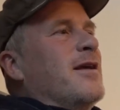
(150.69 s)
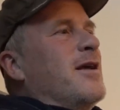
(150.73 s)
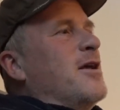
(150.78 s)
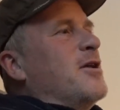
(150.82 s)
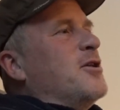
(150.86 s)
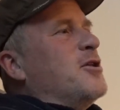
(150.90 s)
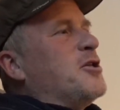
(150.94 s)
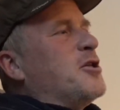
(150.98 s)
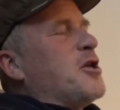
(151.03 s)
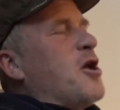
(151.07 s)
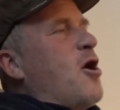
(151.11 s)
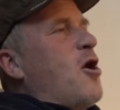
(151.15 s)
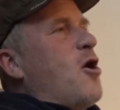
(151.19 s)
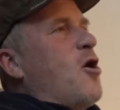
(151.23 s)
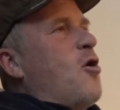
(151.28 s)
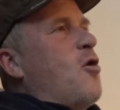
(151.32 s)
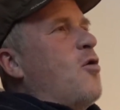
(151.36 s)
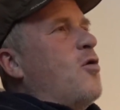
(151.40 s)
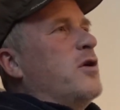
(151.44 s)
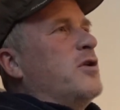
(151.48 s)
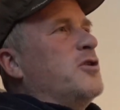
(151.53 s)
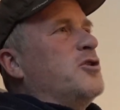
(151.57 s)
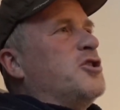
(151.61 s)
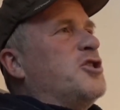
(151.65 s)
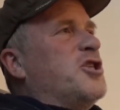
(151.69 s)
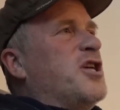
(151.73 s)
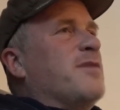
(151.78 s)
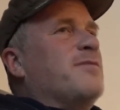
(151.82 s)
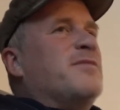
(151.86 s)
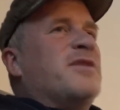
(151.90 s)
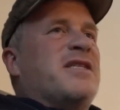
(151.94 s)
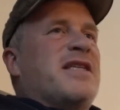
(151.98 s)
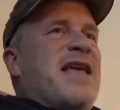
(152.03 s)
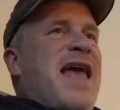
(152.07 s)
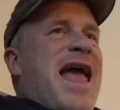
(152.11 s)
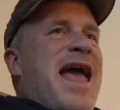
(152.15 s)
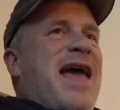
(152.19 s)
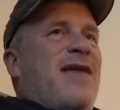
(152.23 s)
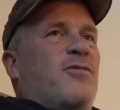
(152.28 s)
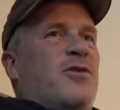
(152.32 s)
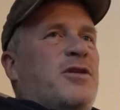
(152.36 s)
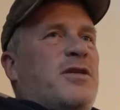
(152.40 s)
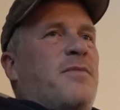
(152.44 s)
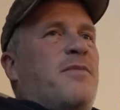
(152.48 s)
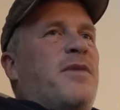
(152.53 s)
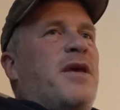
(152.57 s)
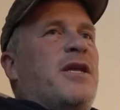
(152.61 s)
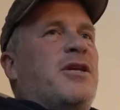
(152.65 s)
So Jim's dad
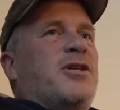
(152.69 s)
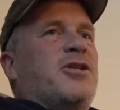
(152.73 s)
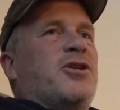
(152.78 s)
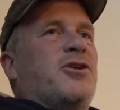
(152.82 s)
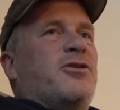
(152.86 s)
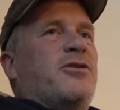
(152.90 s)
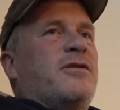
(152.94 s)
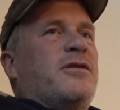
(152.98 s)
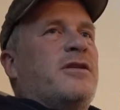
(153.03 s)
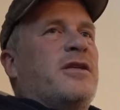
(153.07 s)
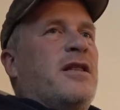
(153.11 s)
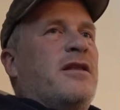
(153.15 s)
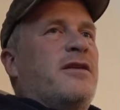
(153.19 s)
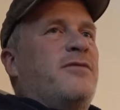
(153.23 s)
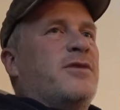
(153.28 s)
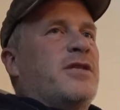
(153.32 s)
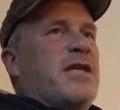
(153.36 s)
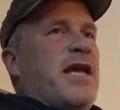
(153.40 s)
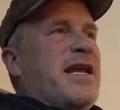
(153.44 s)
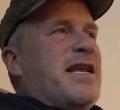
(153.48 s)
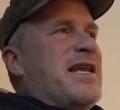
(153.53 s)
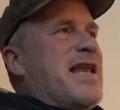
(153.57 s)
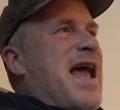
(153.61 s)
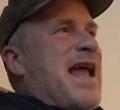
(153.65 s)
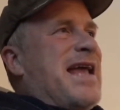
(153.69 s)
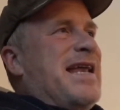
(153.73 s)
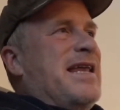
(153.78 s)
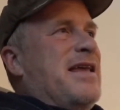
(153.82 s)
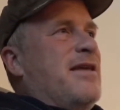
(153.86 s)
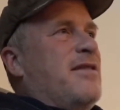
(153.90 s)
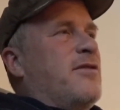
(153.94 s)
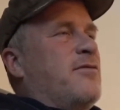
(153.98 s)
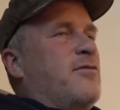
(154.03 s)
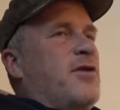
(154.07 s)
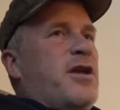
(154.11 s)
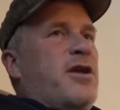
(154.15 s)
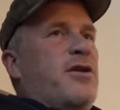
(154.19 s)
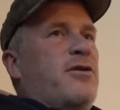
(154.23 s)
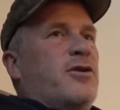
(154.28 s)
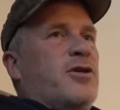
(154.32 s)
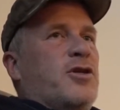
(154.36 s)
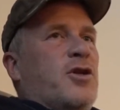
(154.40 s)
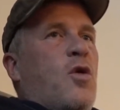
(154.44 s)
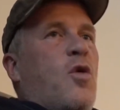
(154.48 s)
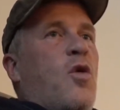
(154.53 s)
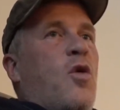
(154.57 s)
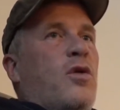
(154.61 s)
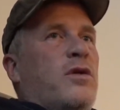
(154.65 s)
was a minister till he was like 93
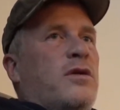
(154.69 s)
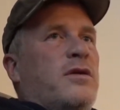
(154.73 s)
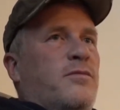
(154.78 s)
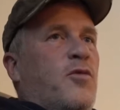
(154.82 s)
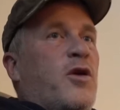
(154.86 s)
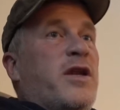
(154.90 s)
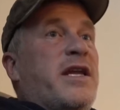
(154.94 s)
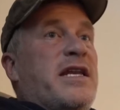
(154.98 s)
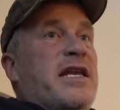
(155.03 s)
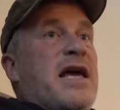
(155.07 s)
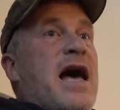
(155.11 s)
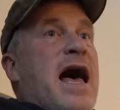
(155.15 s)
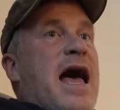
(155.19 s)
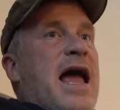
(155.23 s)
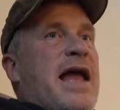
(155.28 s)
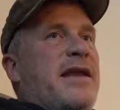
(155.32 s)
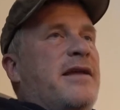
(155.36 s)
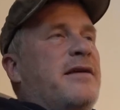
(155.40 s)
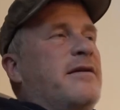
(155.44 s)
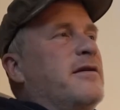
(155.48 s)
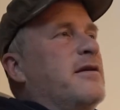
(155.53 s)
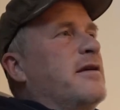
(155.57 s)
years old when he died.